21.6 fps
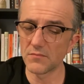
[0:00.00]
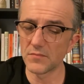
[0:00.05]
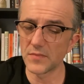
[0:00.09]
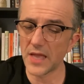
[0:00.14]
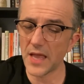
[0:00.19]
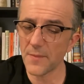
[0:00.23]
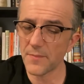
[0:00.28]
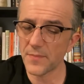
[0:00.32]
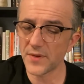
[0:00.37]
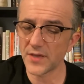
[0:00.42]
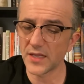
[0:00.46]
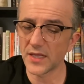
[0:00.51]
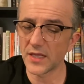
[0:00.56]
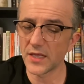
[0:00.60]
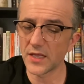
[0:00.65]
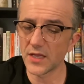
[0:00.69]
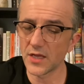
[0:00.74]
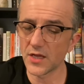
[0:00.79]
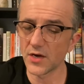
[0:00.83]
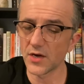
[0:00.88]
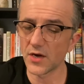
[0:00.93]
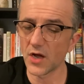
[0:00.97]
happening
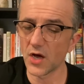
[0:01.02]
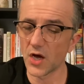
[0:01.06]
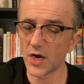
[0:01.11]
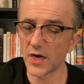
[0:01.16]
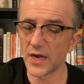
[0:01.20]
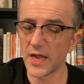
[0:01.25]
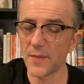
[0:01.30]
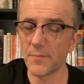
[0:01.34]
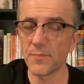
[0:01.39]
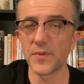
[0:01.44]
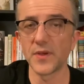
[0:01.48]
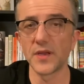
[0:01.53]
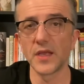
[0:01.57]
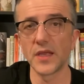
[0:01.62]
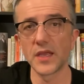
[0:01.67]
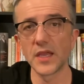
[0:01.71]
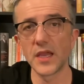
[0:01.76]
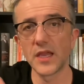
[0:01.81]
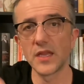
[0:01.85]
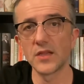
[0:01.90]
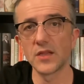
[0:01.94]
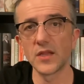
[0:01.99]
here are happening
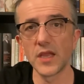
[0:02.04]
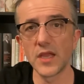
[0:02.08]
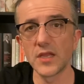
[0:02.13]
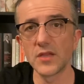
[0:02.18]
in